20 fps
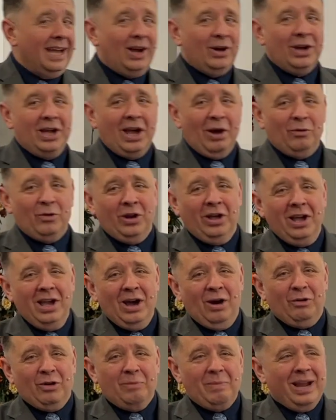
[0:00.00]
I want,
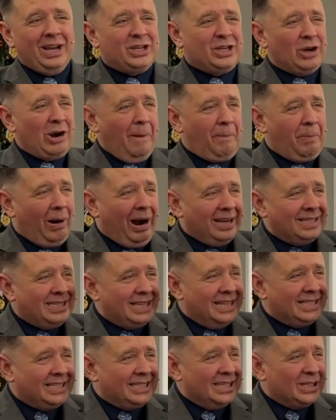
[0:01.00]
I want to make sure I
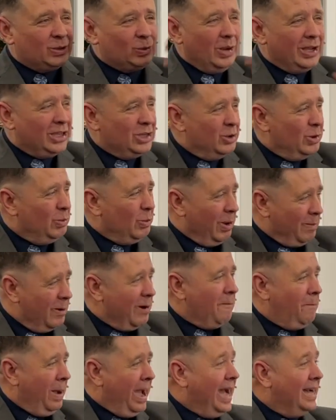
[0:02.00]
process this with you and we
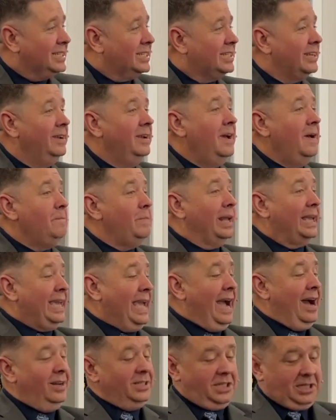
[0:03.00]
move past it. But a
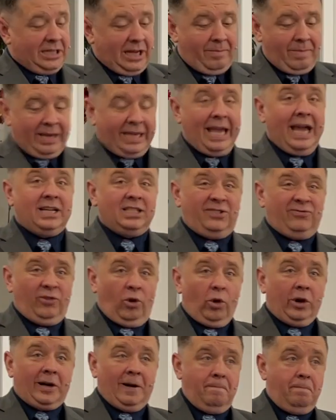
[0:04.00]
cow's stomach has
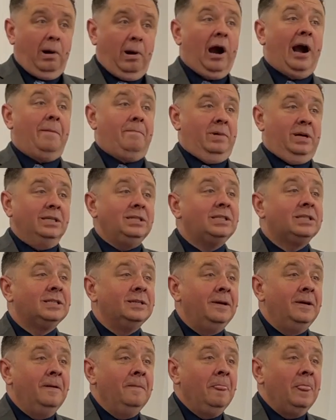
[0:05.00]
four compartments.
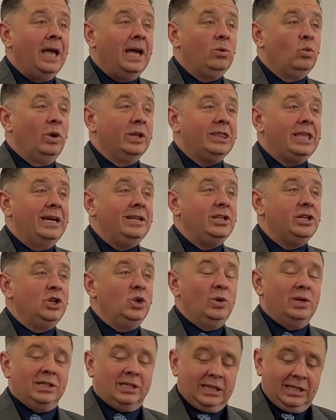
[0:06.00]
And what they
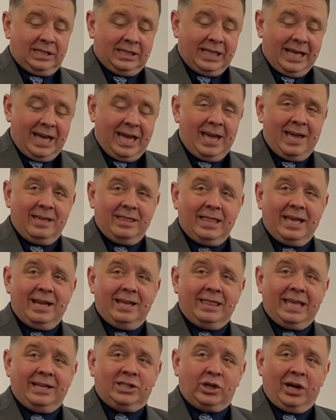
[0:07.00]
do is, is they, they,
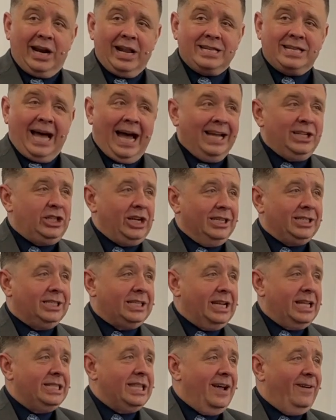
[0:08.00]
they try to digest
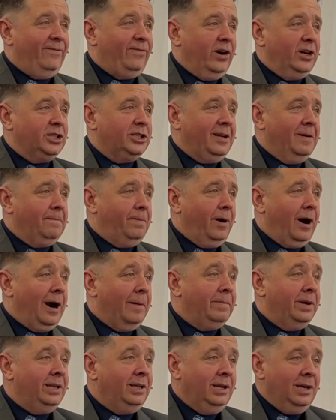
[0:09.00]
it in that first
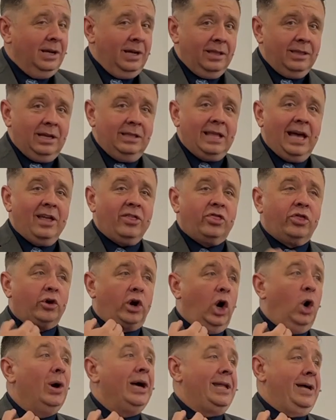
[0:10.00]
compartment, then they
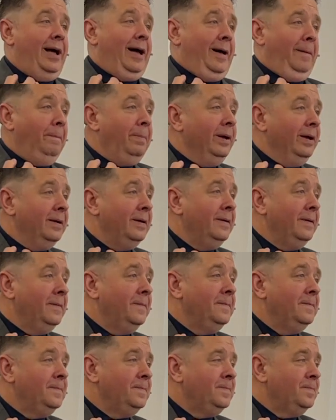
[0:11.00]
throw it up,
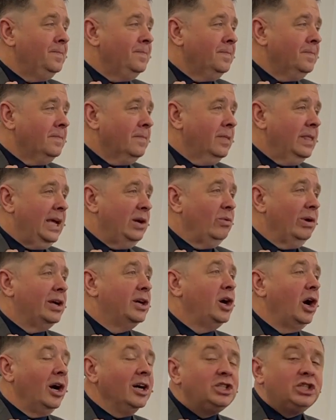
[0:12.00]
they
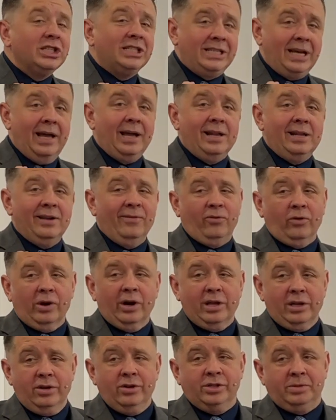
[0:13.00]
regurgitate it, if we're going
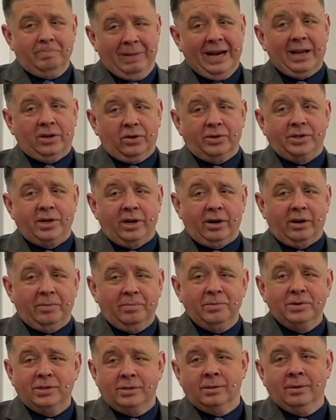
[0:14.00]
to use medical
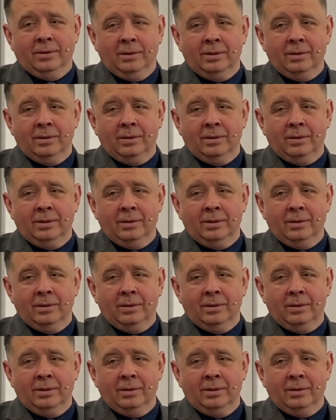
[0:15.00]
terms,